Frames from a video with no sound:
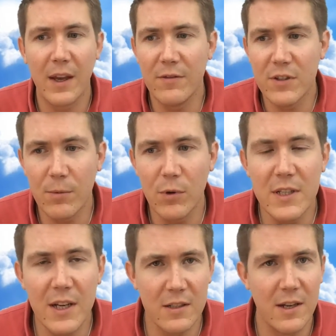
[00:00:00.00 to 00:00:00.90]
if someone
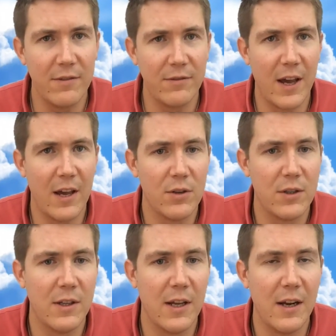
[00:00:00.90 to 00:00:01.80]
does have
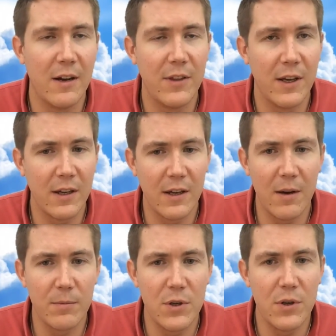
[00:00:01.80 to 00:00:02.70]
chaos in their life, they can
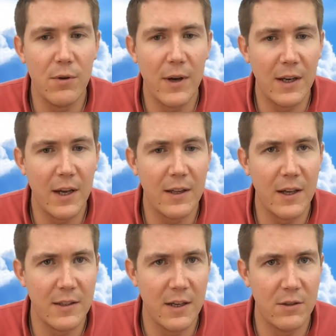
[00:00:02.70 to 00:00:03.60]
come to you and get
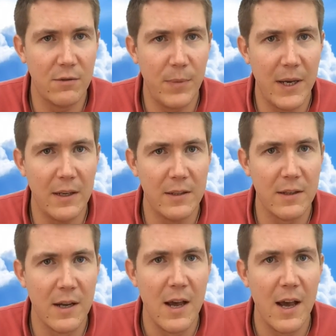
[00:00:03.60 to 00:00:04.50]
that sense of
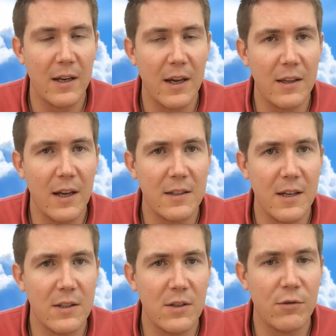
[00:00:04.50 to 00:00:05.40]
peace and get that
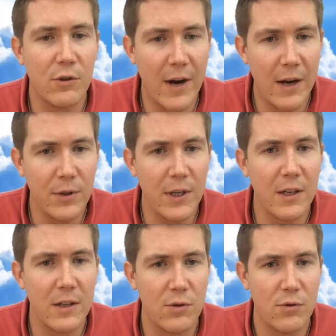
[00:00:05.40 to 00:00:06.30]
sense of
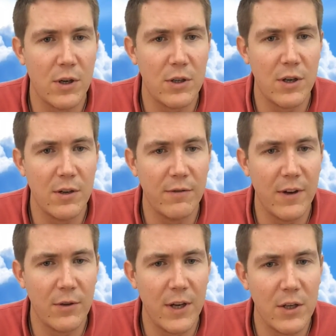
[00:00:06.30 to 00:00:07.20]
grounding and structure and
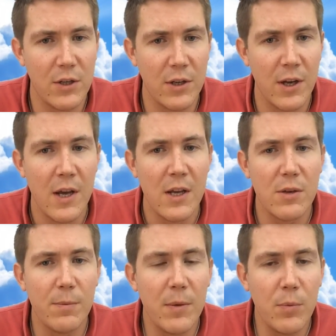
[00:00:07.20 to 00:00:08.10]
foundation.
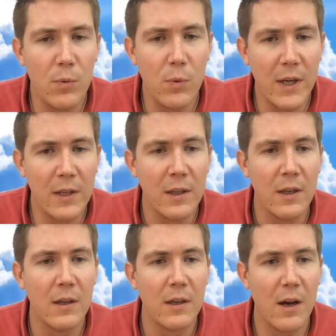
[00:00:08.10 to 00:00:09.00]
So people will
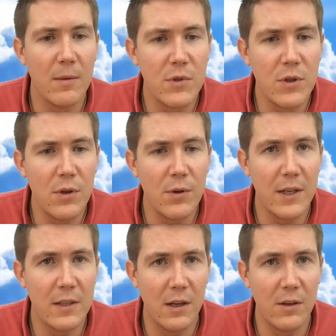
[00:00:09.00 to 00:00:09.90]
come to you
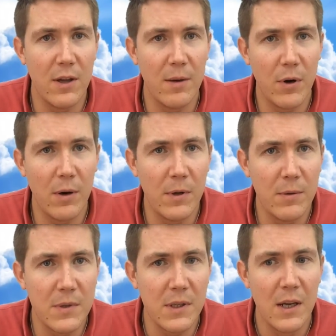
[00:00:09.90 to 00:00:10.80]
and tell you their
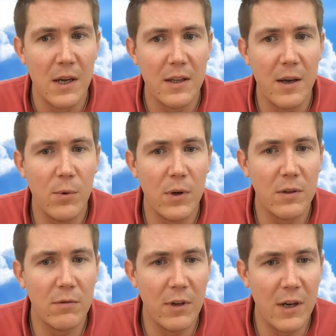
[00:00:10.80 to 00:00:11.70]
problems. They
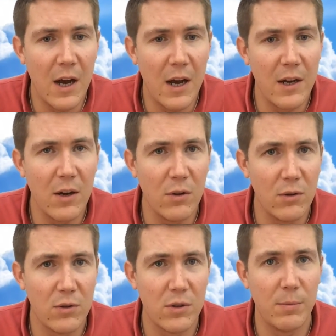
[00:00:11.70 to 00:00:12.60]
will rely on
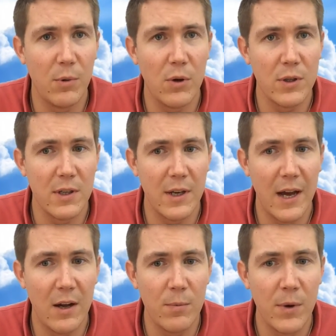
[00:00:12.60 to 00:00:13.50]
your support and
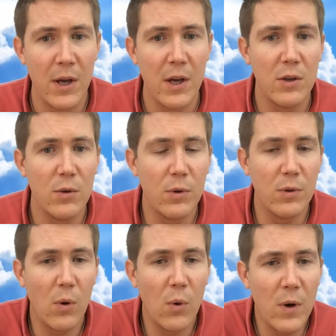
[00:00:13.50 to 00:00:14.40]
help. You
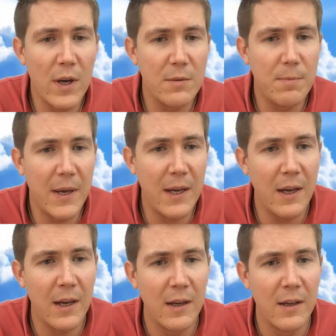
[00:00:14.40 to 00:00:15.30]
will always
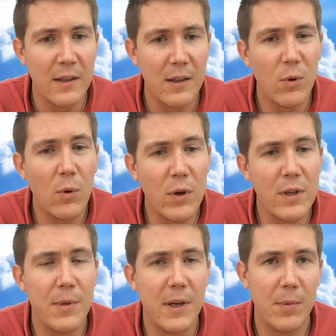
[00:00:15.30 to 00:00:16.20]
be, there will
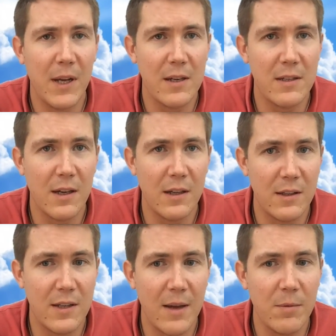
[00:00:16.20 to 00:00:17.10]
always be a place at the
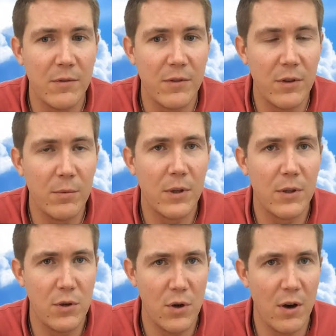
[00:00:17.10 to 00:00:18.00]
table for you
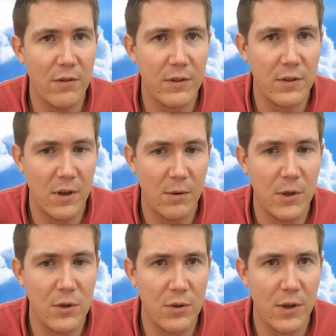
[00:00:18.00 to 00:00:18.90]
because you offer so
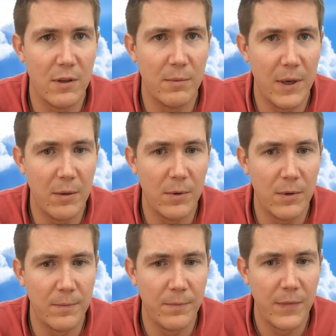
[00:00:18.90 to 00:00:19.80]
much to other
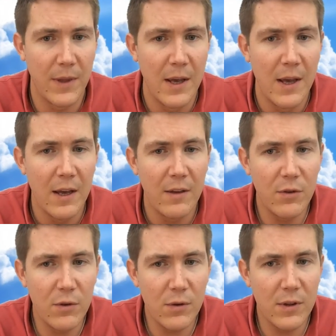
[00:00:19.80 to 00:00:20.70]
people. If
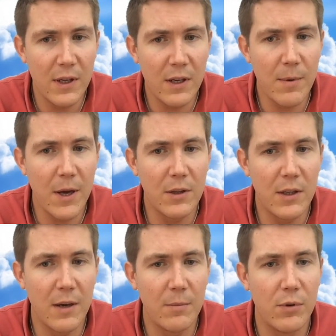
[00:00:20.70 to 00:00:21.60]
you think about
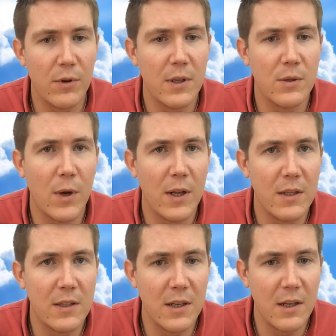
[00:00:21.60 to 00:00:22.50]
the Emperor as well,
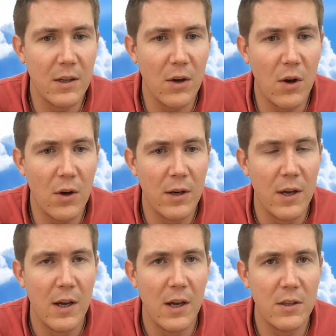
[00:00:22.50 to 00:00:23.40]
he's sitting on
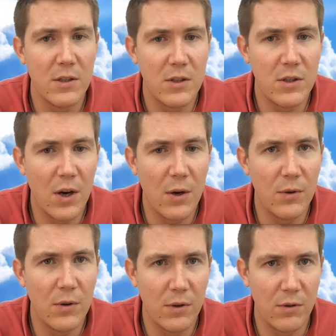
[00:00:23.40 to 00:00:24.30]
a
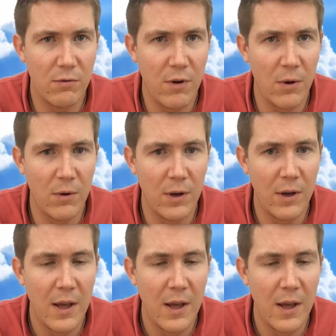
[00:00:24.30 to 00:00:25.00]
stone throne.